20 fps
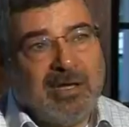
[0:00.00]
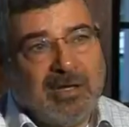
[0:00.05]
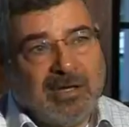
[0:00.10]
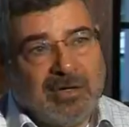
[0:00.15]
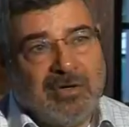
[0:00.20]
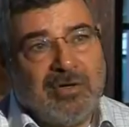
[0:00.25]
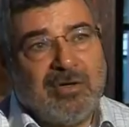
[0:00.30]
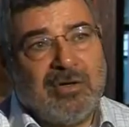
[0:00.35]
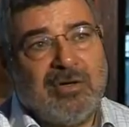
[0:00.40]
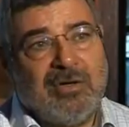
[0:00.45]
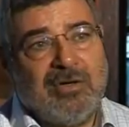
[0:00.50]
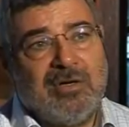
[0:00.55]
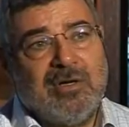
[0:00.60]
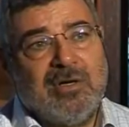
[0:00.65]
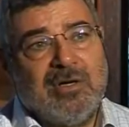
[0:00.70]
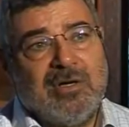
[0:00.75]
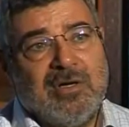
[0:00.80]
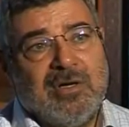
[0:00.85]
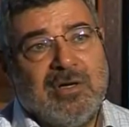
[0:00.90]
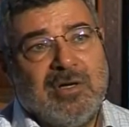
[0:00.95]
And her
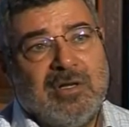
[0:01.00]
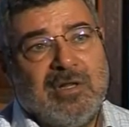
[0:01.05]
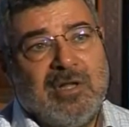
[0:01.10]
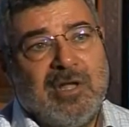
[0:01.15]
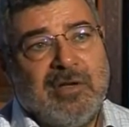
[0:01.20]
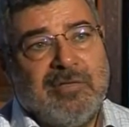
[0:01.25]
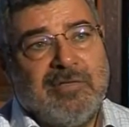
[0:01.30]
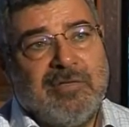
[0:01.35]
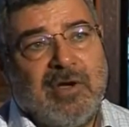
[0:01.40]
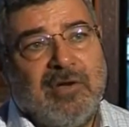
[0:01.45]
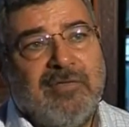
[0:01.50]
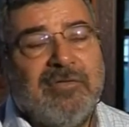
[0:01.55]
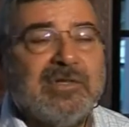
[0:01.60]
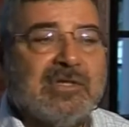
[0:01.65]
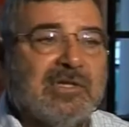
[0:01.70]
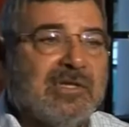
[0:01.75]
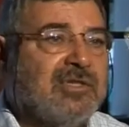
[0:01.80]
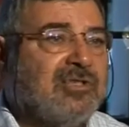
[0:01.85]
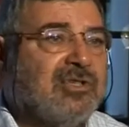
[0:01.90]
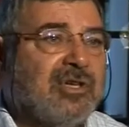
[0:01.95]
life
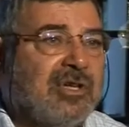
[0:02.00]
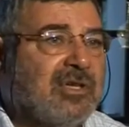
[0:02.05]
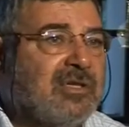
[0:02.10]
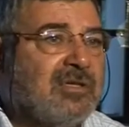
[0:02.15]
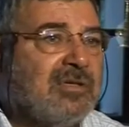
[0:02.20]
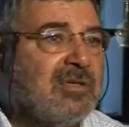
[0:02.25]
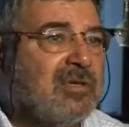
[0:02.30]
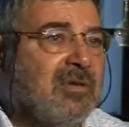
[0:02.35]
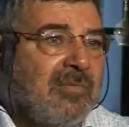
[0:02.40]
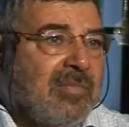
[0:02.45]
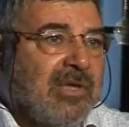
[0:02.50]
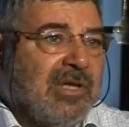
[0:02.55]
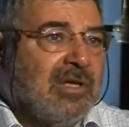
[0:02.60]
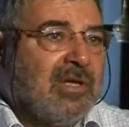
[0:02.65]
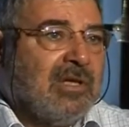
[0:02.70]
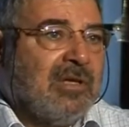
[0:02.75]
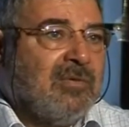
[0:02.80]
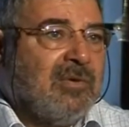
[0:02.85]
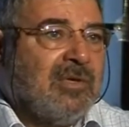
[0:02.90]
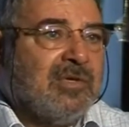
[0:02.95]
obviously changed
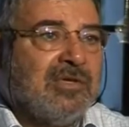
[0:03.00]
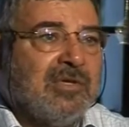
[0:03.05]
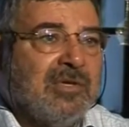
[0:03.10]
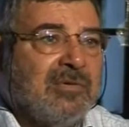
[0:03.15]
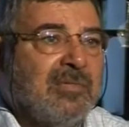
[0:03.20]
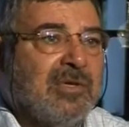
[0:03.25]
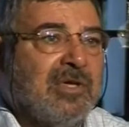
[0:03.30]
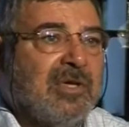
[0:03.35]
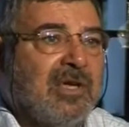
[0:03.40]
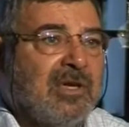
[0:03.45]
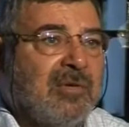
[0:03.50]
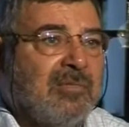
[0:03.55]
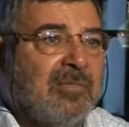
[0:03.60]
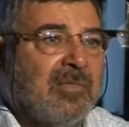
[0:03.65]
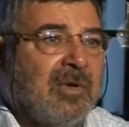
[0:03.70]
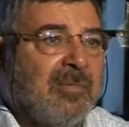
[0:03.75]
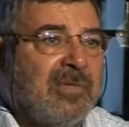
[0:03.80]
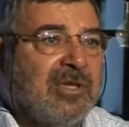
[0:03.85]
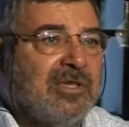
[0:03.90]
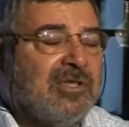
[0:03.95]
completely when she became,
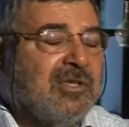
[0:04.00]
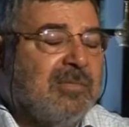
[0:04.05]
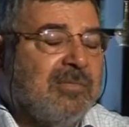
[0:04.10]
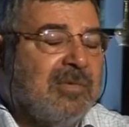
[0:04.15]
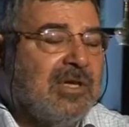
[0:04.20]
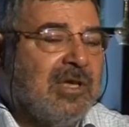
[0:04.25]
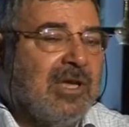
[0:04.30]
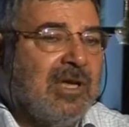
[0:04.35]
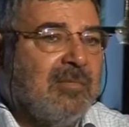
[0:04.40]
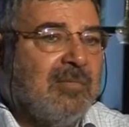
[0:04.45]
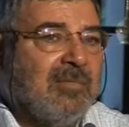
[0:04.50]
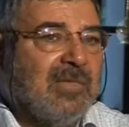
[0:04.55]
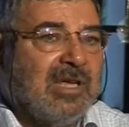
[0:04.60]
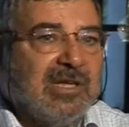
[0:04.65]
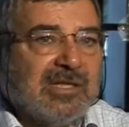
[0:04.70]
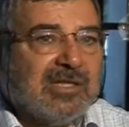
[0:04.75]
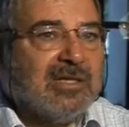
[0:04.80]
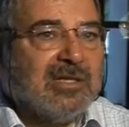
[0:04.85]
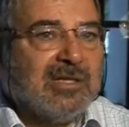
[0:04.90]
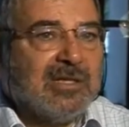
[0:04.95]
I mean, she became
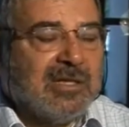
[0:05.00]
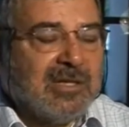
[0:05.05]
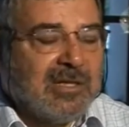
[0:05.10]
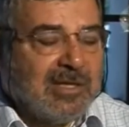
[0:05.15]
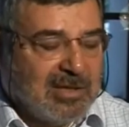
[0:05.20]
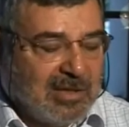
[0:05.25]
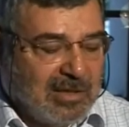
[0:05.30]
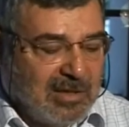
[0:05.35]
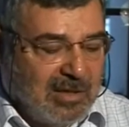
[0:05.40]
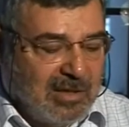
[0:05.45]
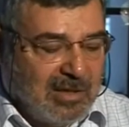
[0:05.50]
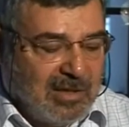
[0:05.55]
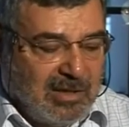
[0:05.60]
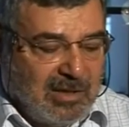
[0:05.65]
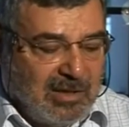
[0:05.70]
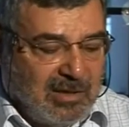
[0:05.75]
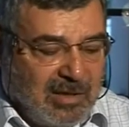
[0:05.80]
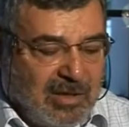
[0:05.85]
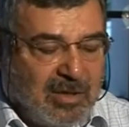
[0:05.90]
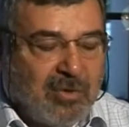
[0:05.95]
instantly
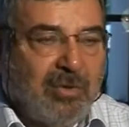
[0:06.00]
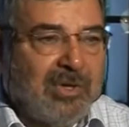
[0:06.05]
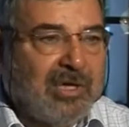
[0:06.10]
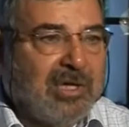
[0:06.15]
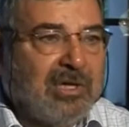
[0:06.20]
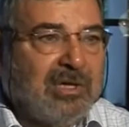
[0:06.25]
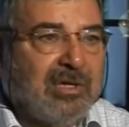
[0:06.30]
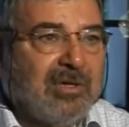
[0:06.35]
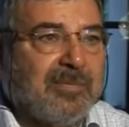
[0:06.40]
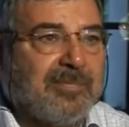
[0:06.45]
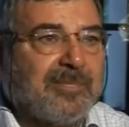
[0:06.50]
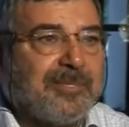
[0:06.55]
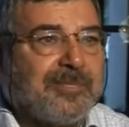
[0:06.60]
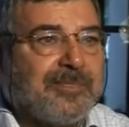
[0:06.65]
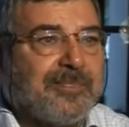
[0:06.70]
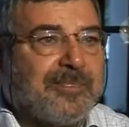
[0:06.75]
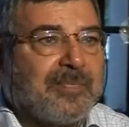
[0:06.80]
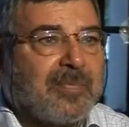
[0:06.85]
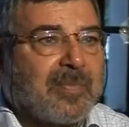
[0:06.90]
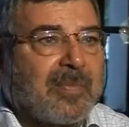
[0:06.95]
a queen,
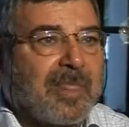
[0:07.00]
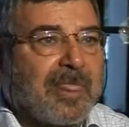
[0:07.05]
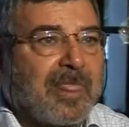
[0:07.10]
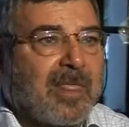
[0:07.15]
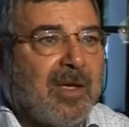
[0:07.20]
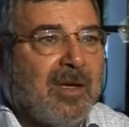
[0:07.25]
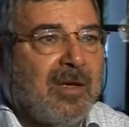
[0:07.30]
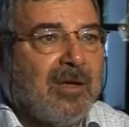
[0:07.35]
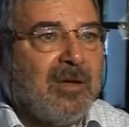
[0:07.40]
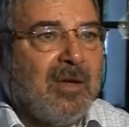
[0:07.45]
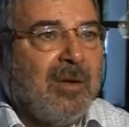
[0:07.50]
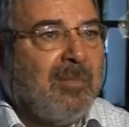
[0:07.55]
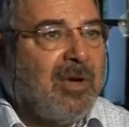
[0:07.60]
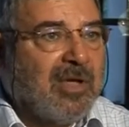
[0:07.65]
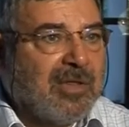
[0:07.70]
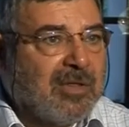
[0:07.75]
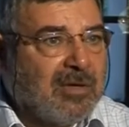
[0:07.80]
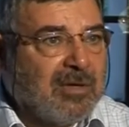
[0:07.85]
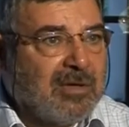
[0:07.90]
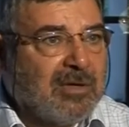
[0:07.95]
a
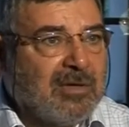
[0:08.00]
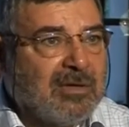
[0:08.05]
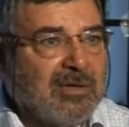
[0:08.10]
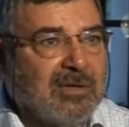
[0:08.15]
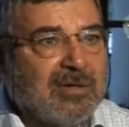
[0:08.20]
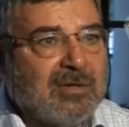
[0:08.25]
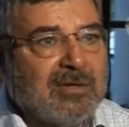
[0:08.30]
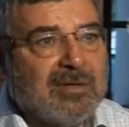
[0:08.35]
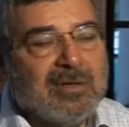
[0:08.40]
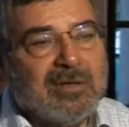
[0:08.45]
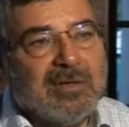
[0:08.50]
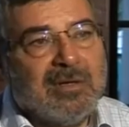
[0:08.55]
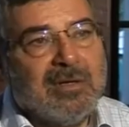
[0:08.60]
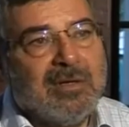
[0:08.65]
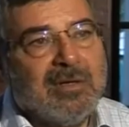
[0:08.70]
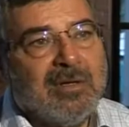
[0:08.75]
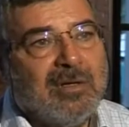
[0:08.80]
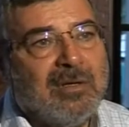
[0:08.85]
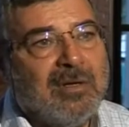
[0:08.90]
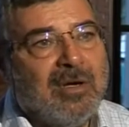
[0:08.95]
mother,
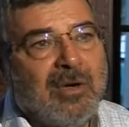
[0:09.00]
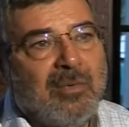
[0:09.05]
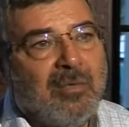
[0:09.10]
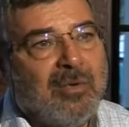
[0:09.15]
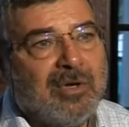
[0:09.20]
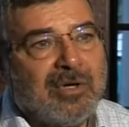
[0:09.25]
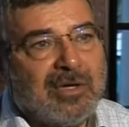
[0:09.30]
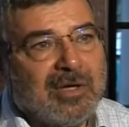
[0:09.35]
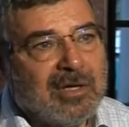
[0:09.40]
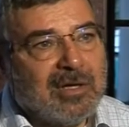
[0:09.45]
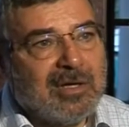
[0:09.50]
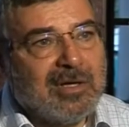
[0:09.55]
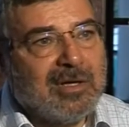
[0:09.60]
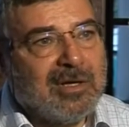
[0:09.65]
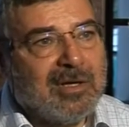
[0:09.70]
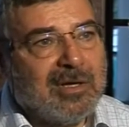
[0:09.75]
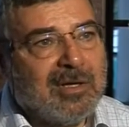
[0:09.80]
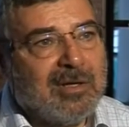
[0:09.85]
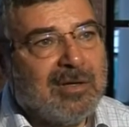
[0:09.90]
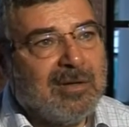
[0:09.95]
a working
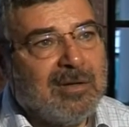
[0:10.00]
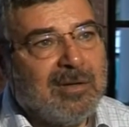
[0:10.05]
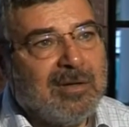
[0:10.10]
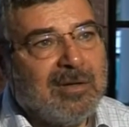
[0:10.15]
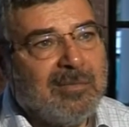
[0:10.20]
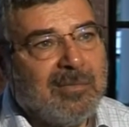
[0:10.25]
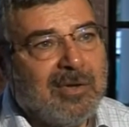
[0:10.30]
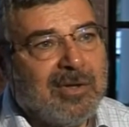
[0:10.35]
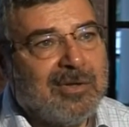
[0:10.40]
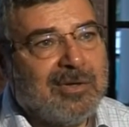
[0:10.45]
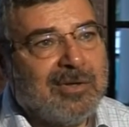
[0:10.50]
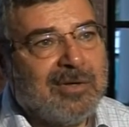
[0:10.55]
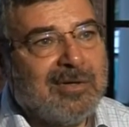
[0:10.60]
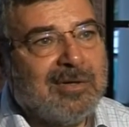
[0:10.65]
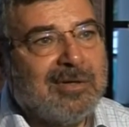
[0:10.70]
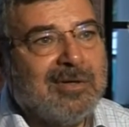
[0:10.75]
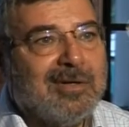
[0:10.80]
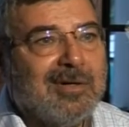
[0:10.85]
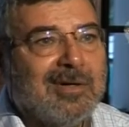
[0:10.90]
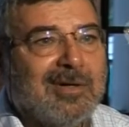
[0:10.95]
mother,
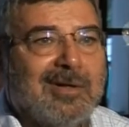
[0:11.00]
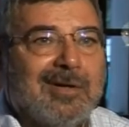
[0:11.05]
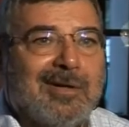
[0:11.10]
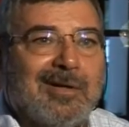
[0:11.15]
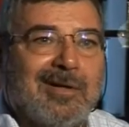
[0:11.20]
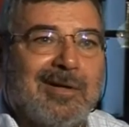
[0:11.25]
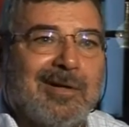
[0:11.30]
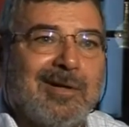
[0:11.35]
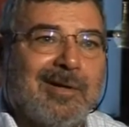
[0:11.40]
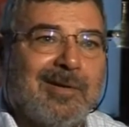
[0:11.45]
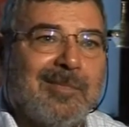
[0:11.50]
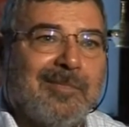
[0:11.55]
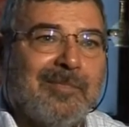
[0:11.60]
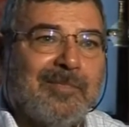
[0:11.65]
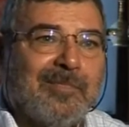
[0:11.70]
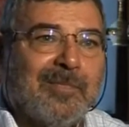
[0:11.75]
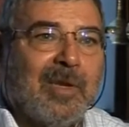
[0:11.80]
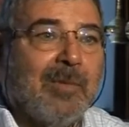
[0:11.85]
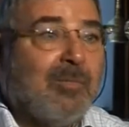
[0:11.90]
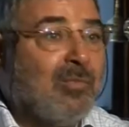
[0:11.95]

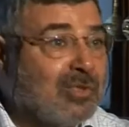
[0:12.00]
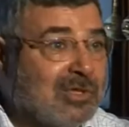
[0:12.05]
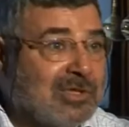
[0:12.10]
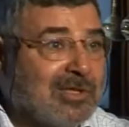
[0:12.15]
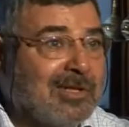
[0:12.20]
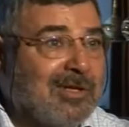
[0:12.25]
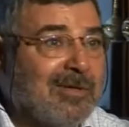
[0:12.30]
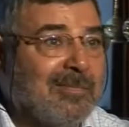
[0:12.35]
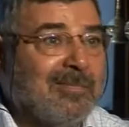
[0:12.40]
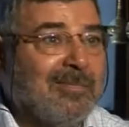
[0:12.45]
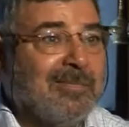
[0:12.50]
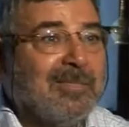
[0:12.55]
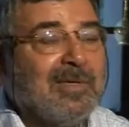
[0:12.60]
a Muslim,